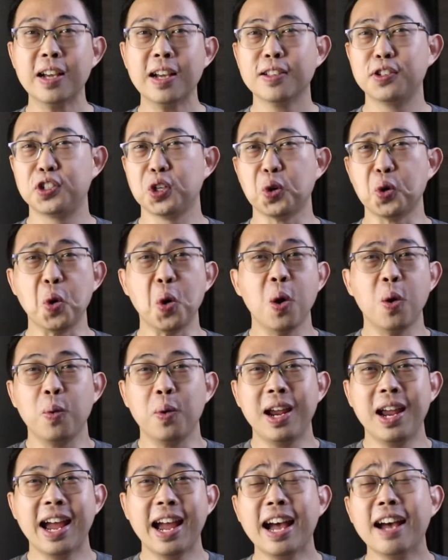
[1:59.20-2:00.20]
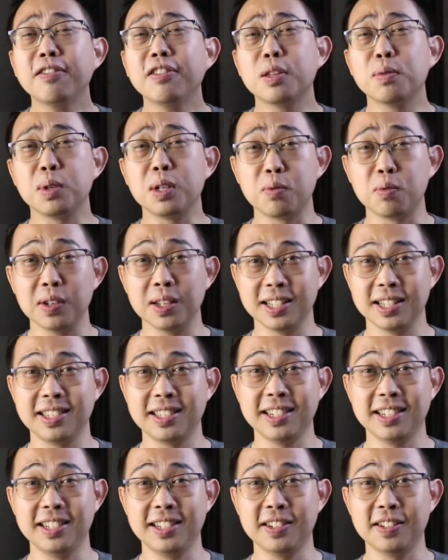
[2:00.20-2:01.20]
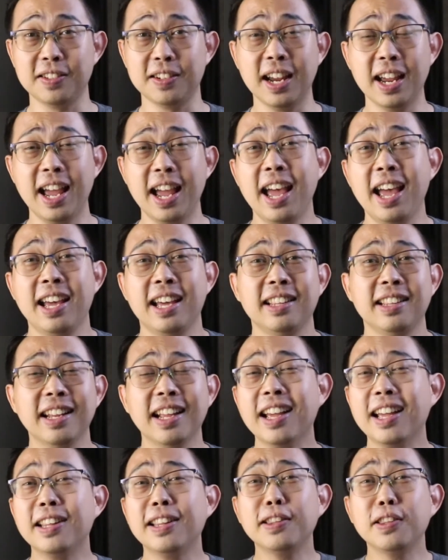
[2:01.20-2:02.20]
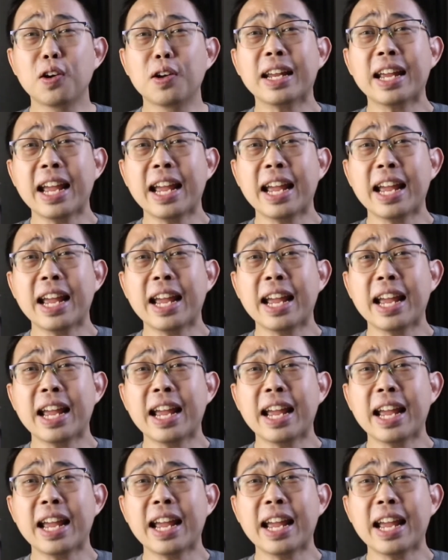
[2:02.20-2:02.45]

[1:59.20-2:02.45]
So we have to be realistic here and not